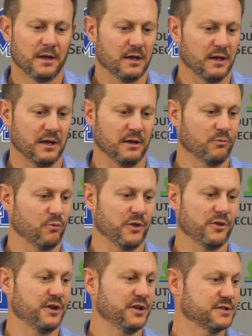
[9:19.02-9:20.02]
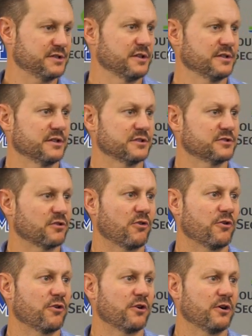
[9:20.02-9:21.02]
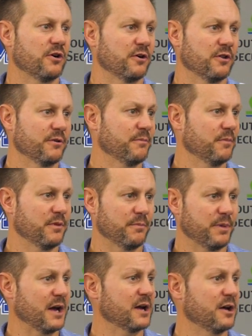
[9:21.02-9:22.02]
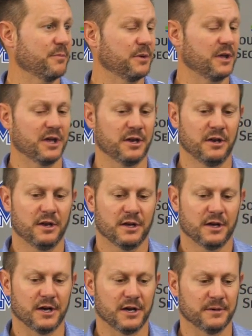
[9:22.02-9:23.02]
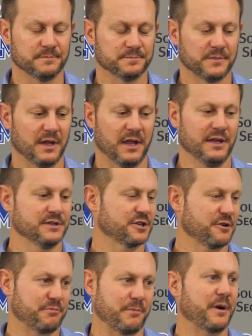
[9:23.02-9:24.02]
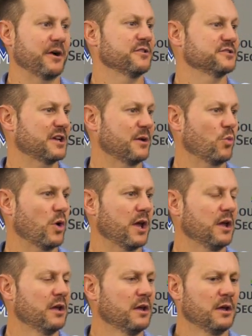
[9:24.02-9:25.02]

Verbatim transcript: it, whether he's the, the starter or, or the backup again. Um, he's going to prepare the same way.